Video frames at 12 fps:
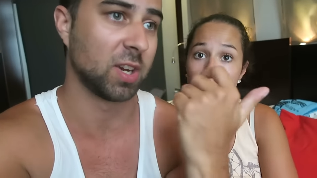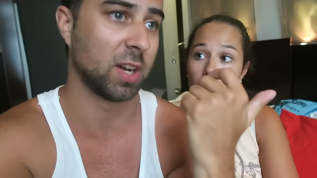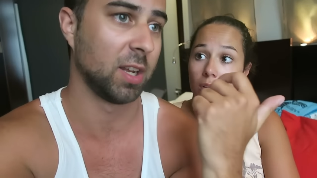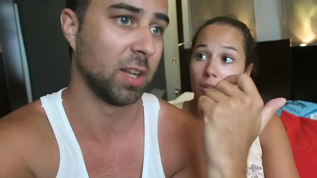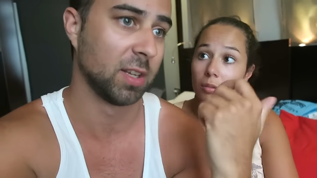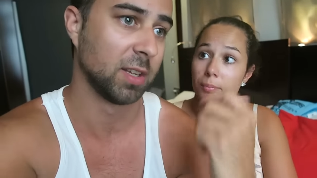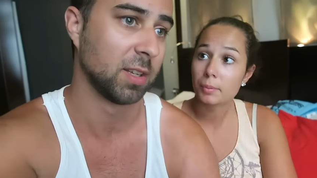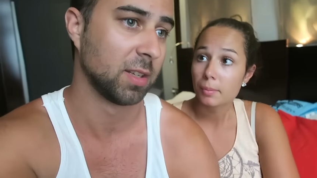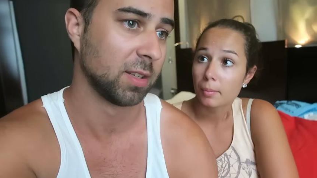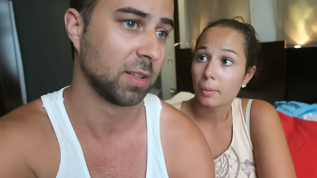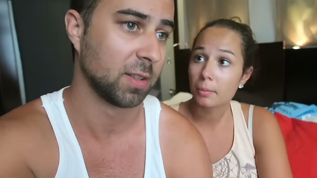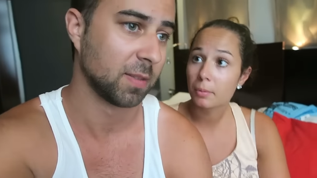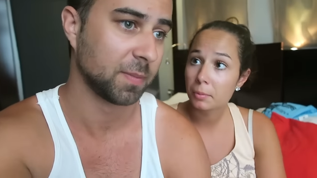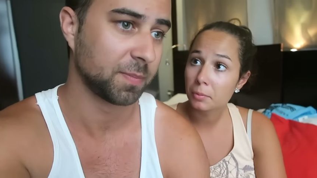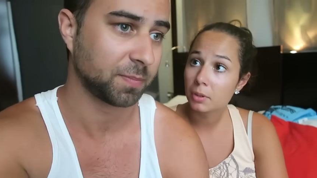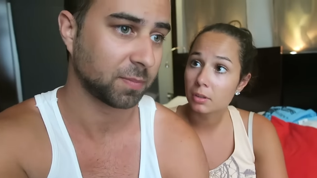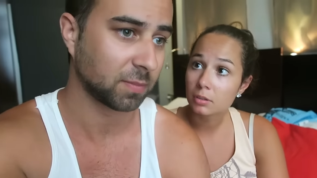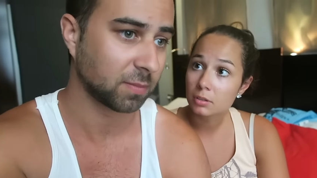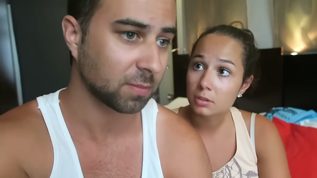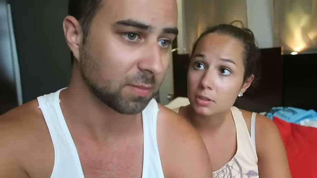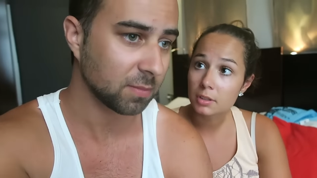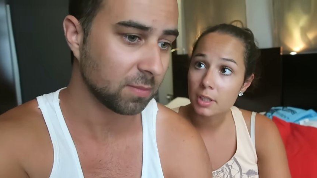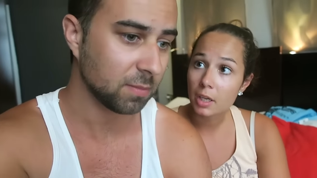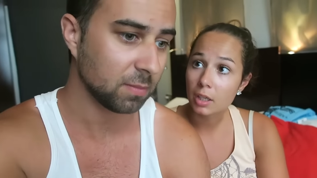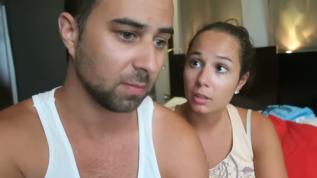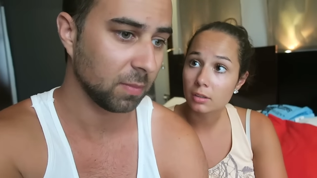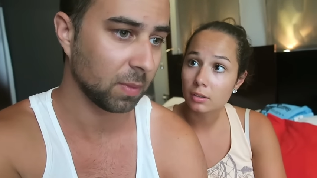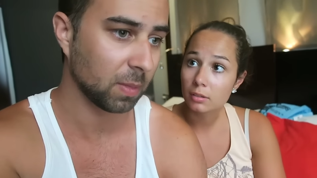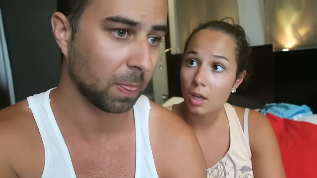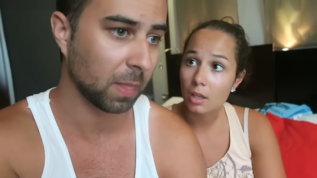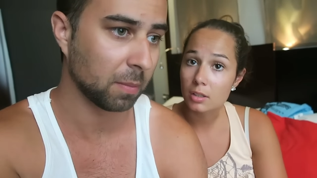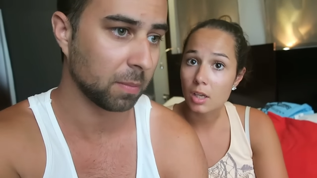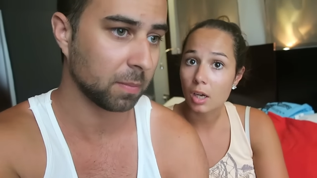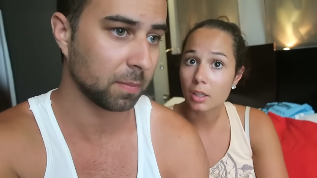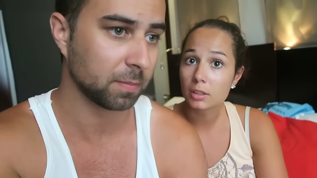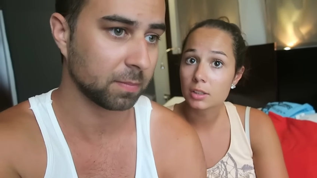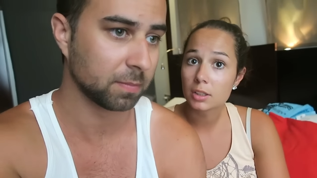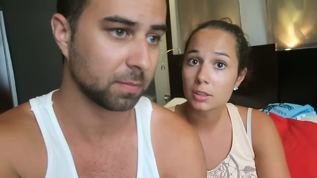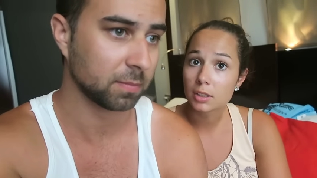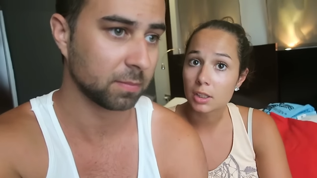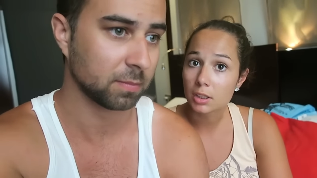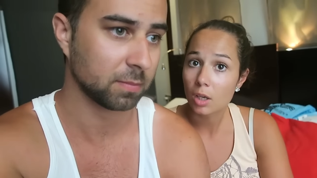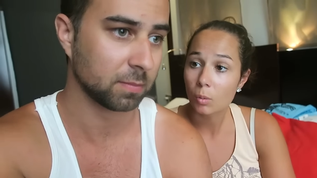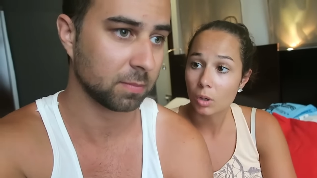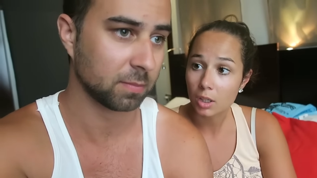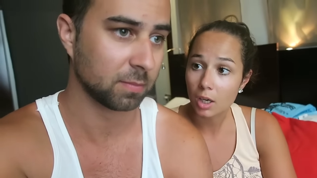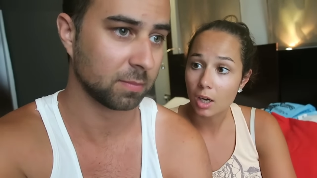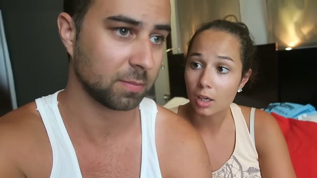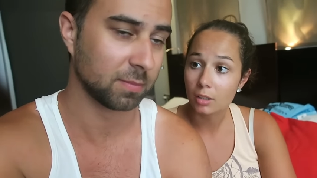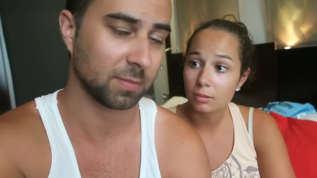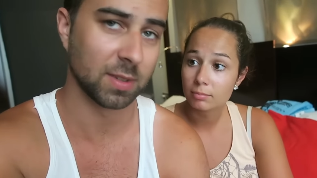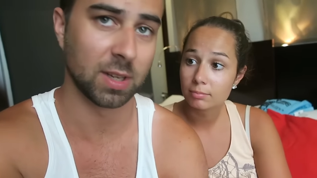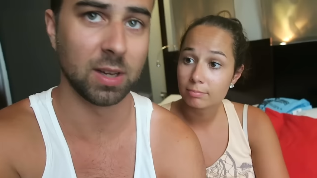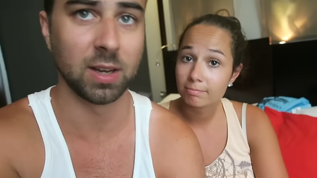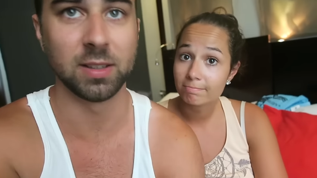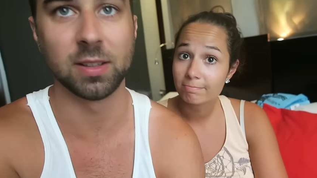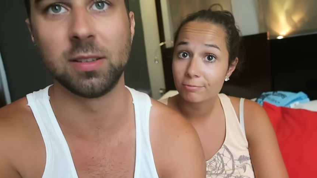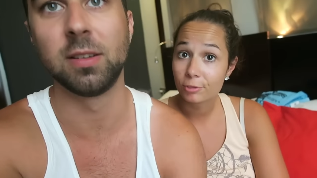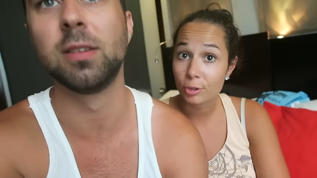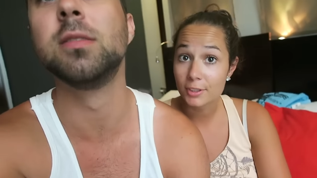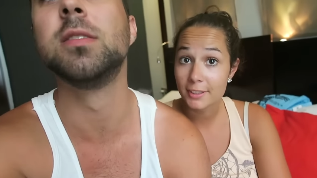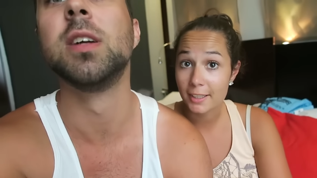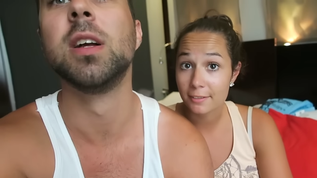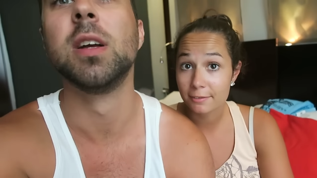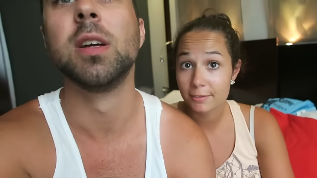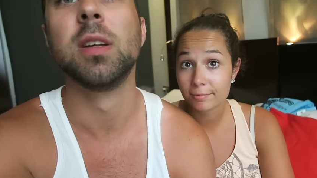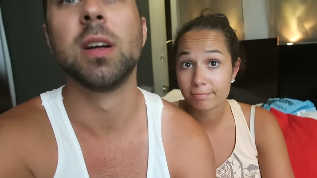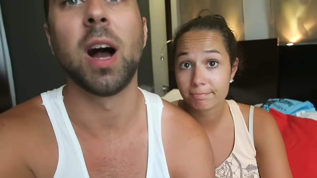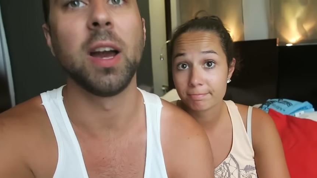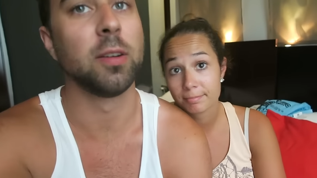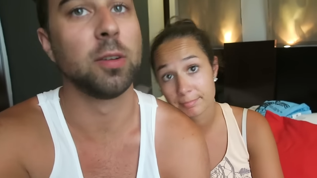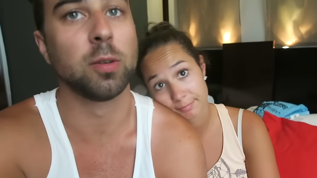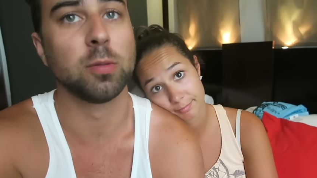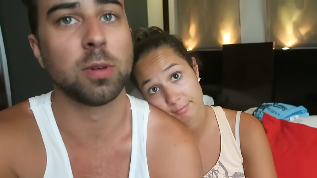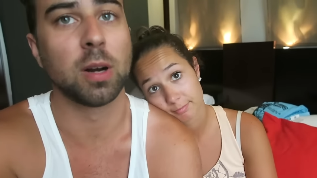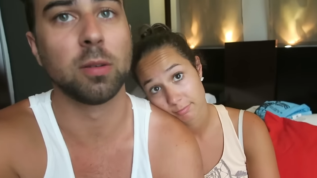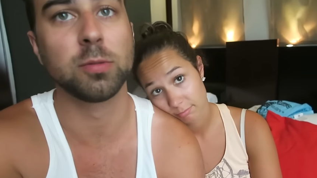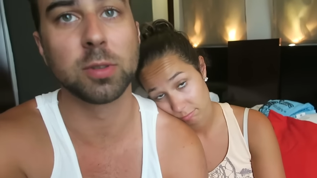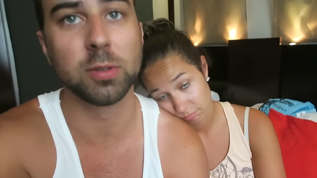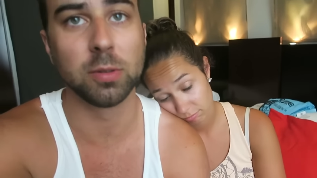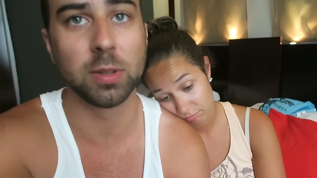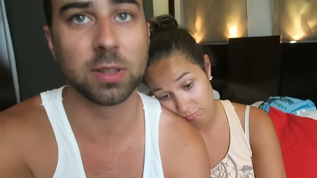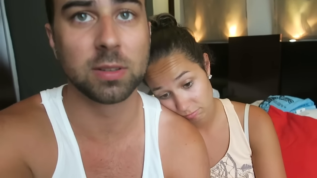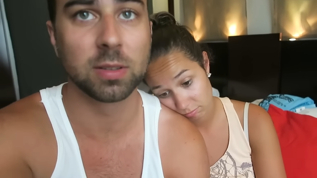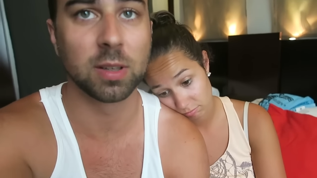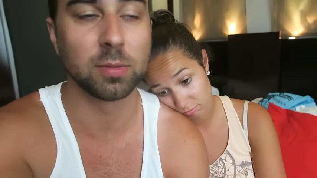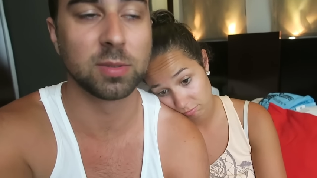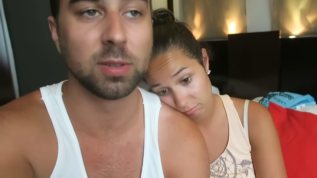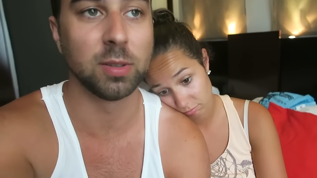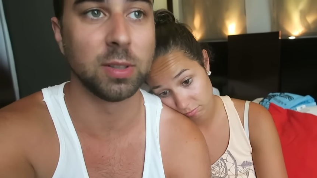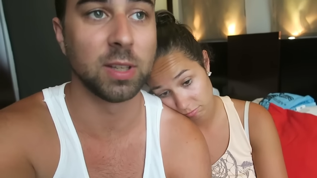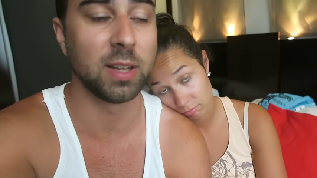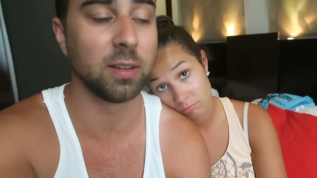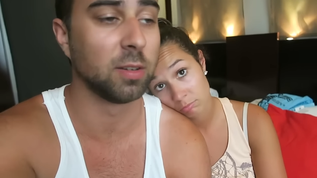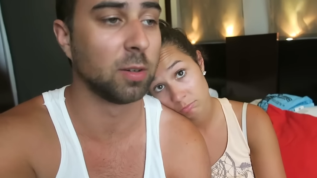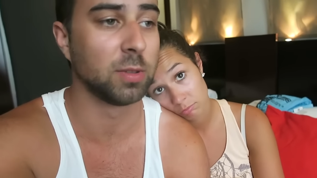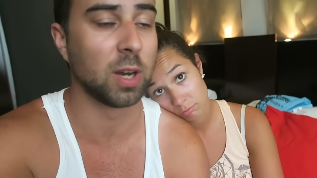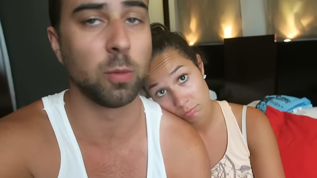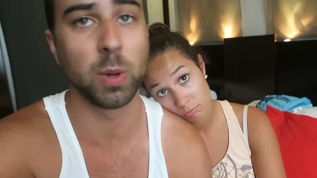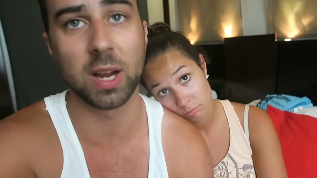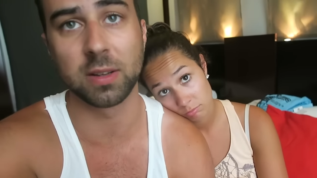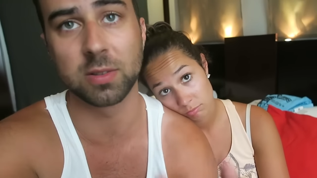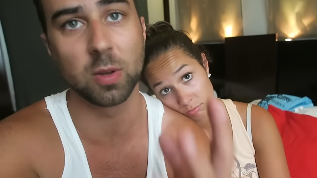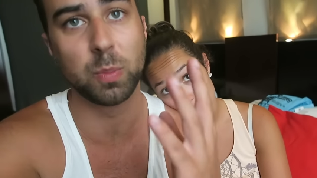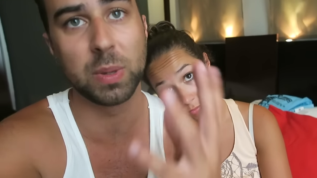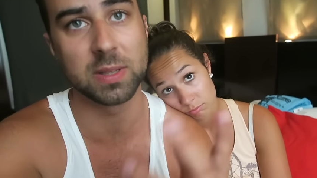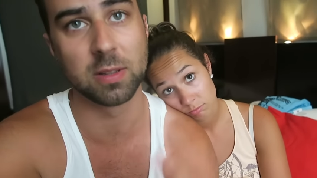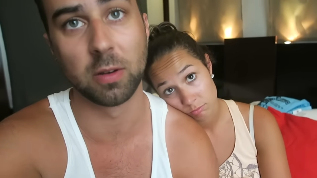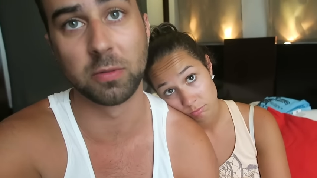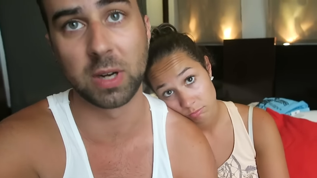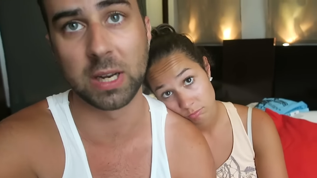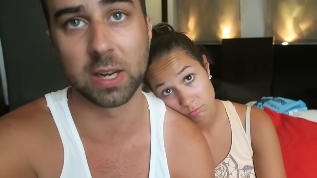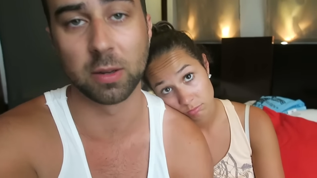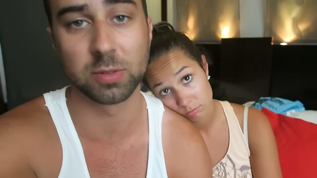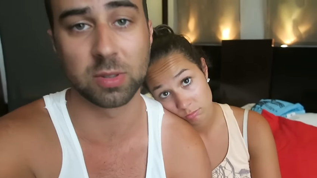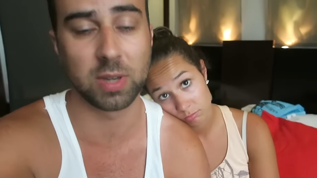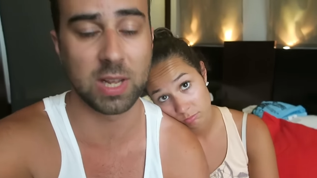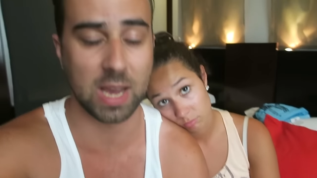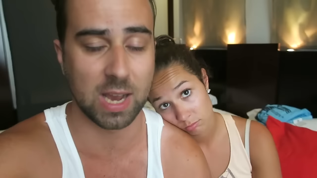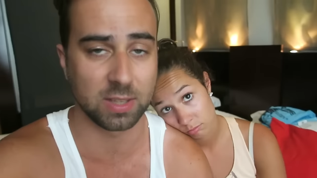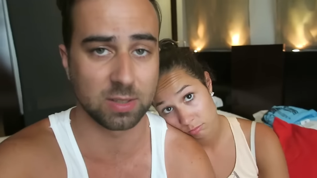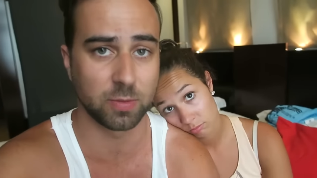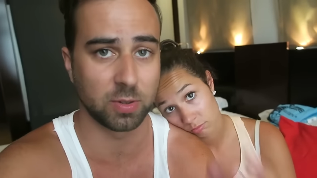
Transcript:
Speaker 1: try. Probably we will uh, stay at night in our car.
Speaker 2: No, I don't know. Safe. I don't know how to do it, how to do it, I don't know now. We are so pissed off right now. Sorry guys